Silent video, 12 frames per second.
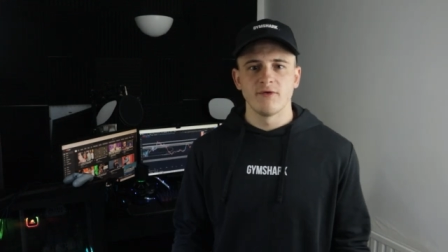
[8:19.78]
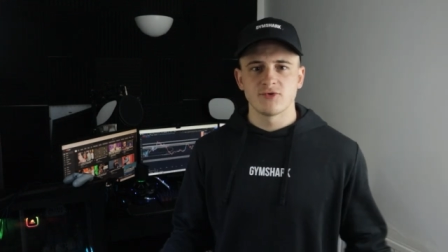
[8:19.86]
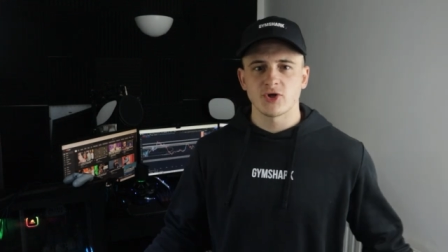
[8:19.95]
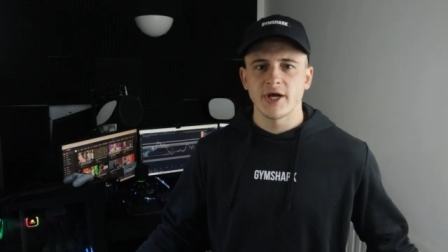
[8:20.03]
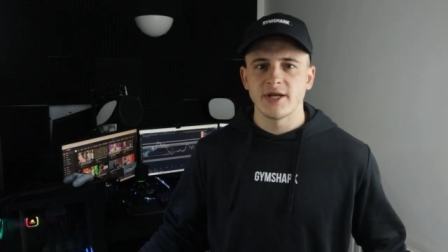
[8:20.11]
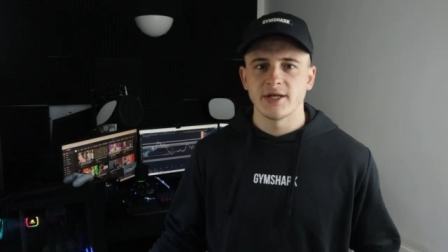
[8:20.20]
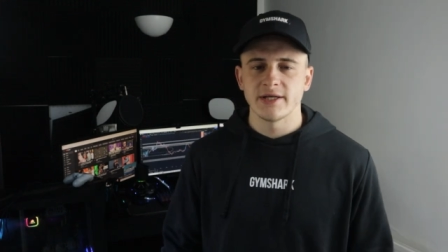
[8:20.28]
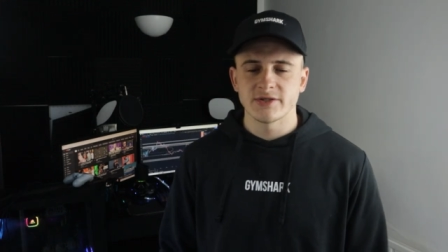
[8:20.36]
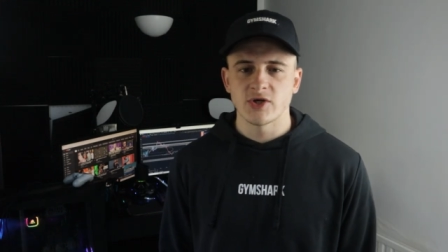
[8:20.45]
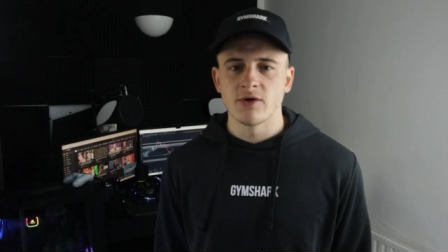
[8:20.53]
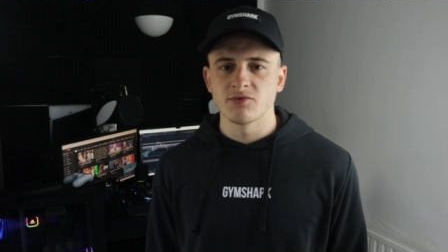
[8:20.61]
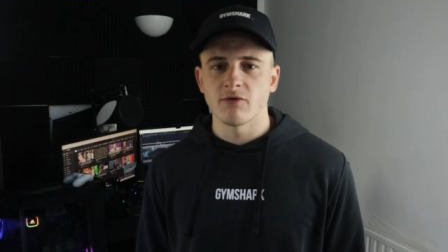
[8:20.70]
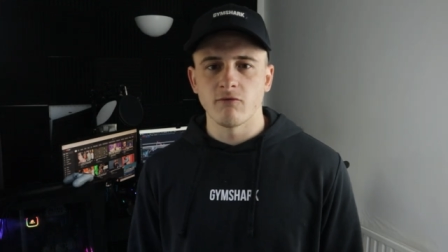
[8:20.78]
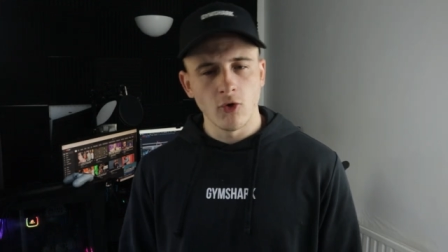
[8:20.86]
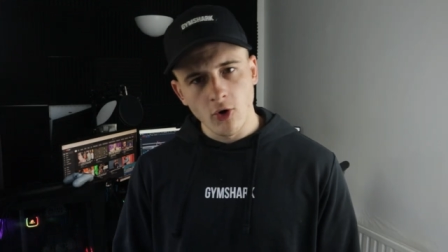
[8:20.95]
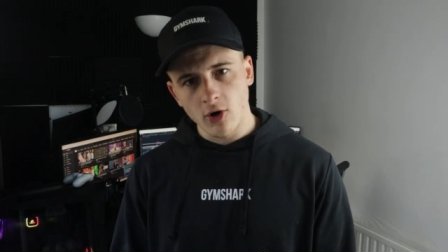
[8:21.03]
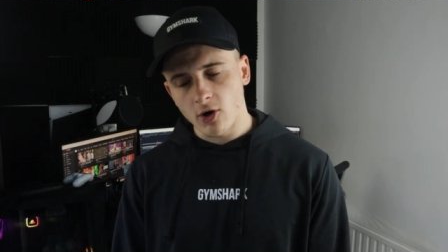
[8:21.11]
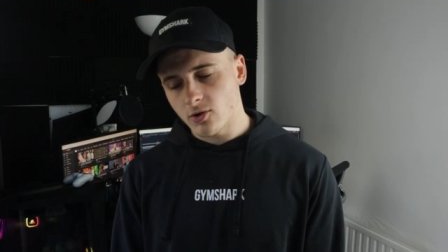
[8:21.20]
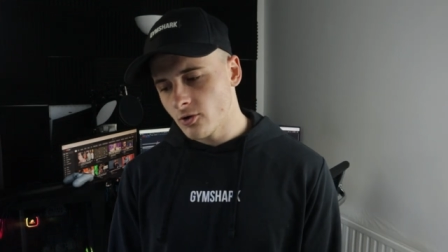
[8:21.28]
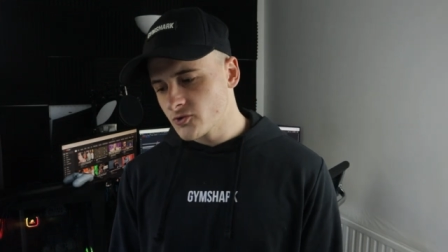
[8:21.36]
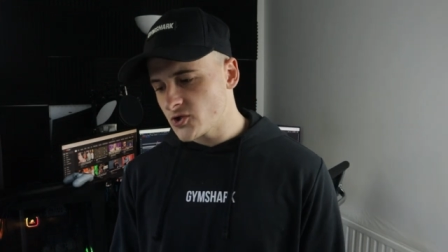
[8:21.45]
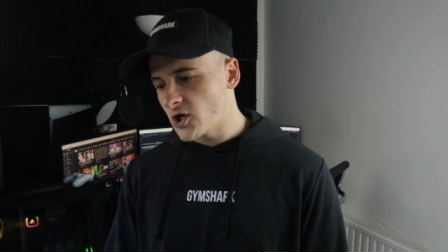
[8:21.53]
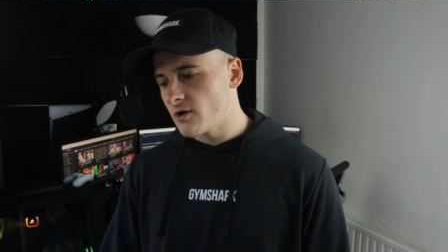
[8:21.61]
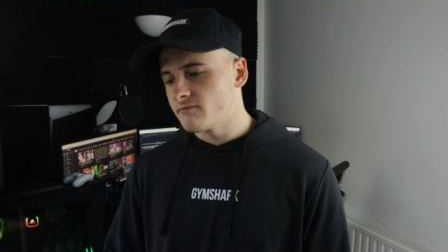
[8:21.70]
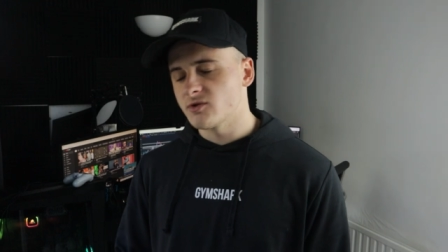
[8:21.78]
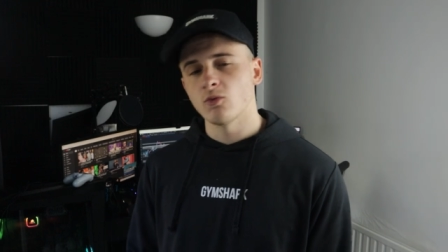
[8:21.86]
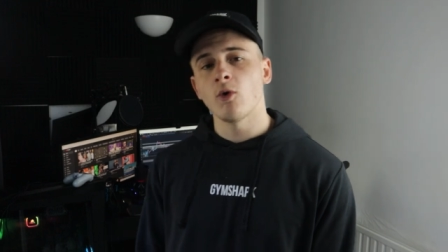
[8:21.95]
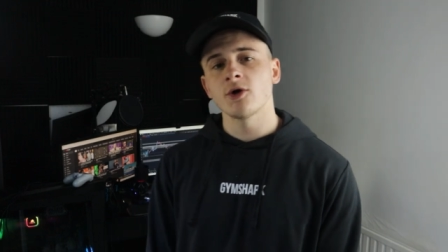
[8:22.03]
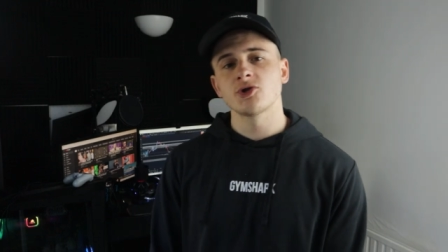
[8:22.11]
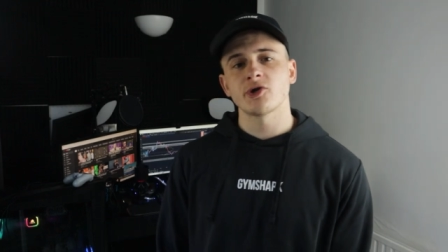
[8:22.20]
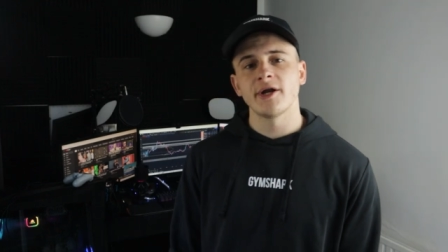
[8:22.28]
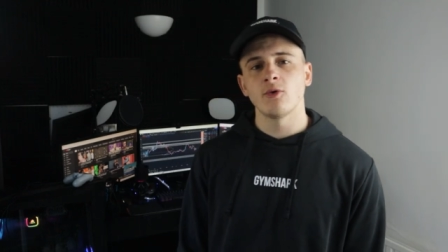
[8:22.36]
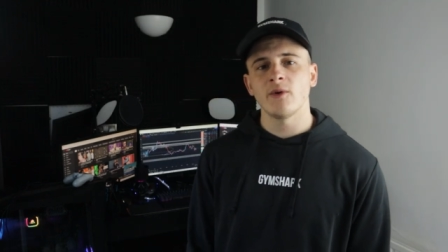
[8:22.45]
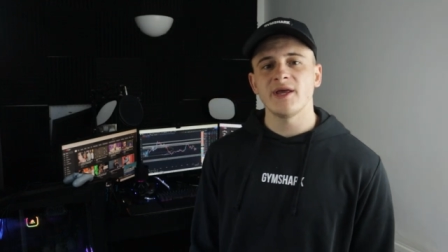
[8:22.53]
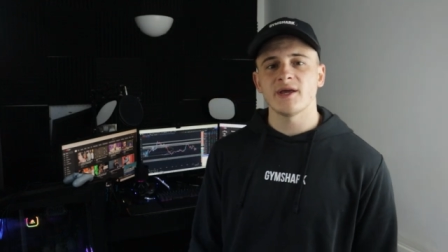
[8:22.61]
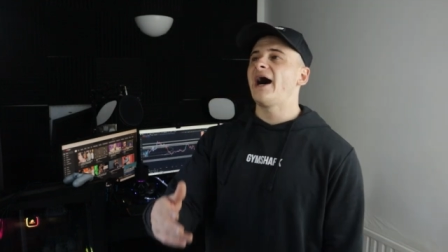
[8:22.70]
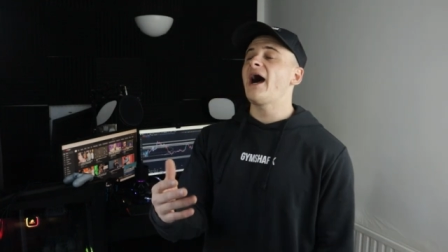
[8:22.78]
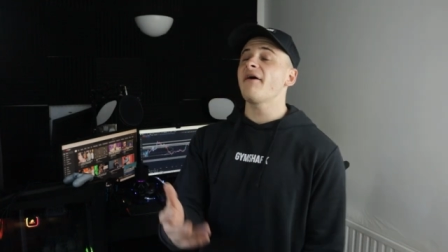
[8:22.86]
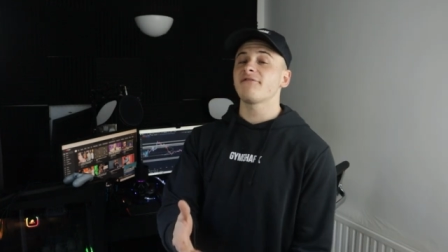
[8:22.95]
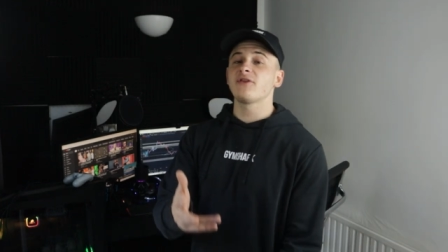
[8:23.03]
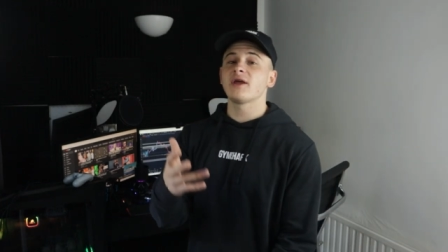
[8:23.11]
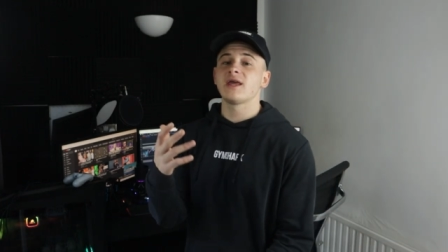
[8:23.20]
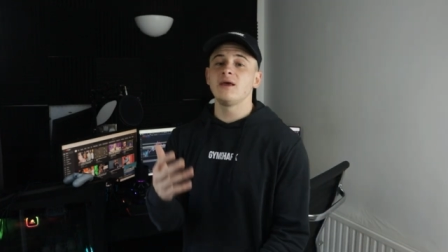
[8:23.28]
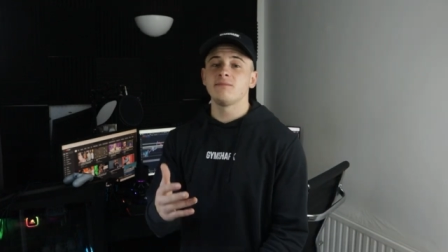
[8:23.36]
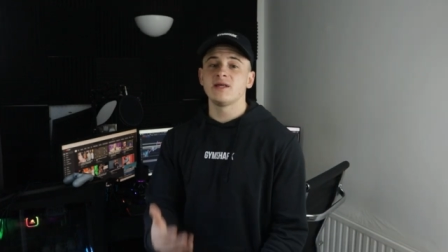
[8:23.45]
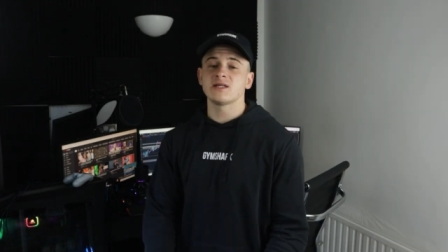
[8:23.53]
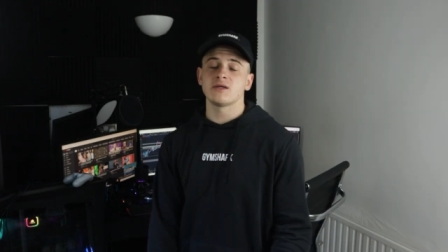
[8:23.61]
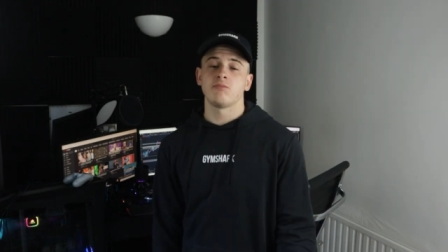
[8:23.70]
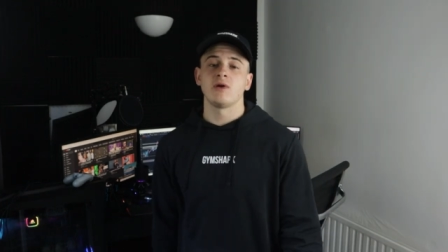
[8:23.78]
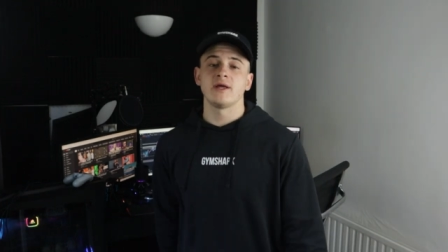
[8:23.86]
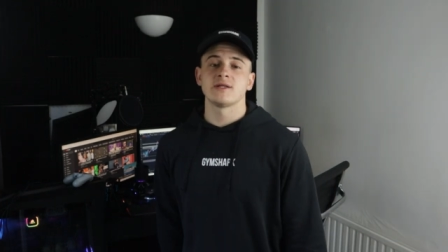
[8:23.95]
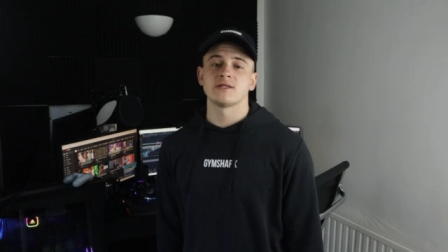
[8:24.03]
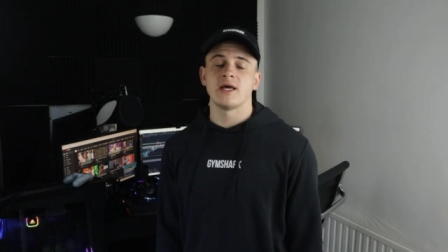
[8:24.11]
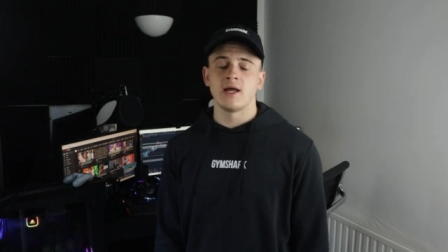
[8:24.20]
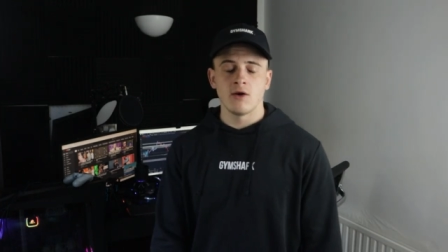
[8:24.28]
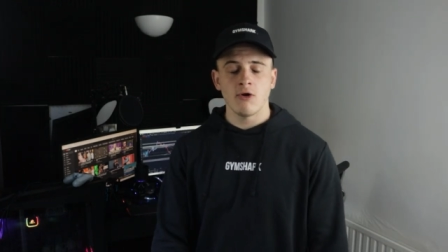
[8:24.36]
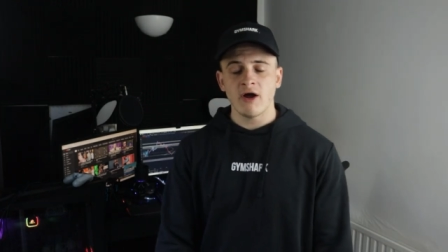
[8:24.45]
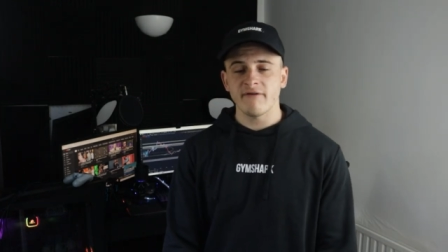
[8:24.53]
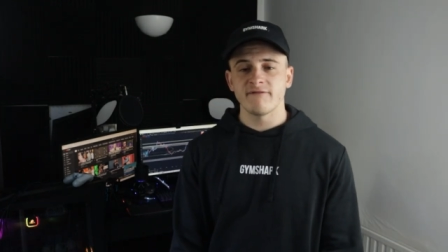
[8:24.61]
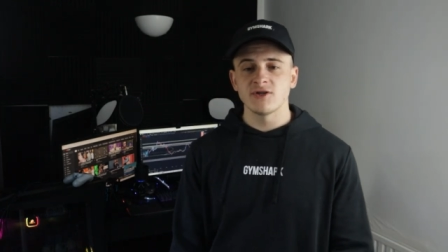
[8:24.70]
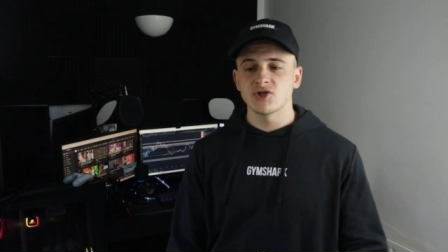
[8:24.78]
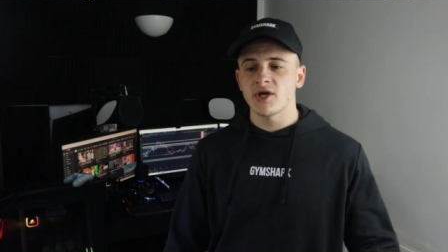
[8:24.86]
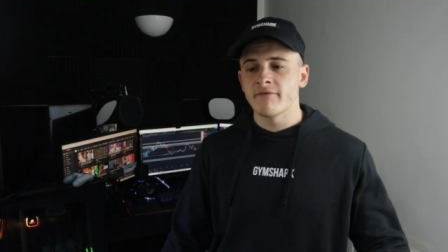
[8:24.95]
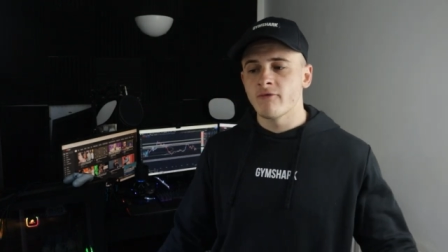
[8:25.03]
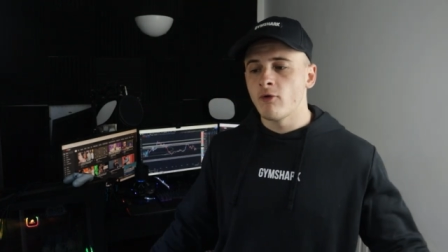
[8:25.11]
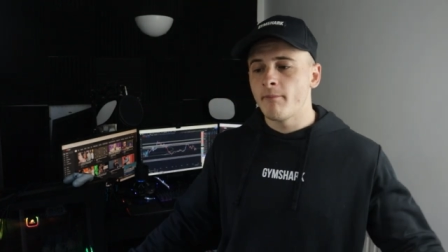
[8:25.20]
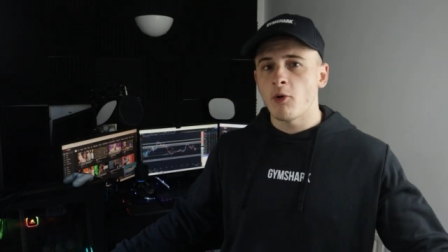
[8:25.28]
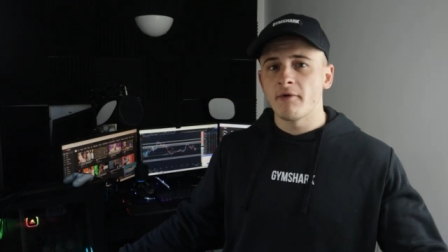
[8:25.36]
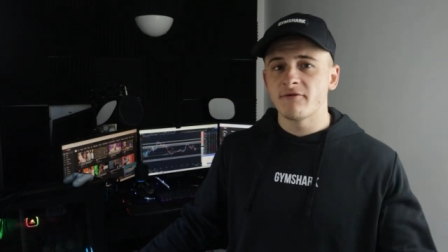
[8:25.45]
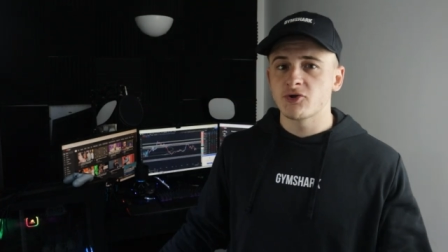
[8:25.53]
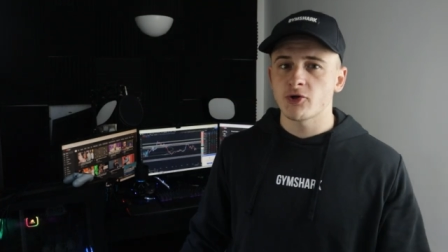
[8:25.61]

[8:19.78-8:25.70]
with trading in terms of long long terms, one trade a week. Have to keep disciplined in life in general, but with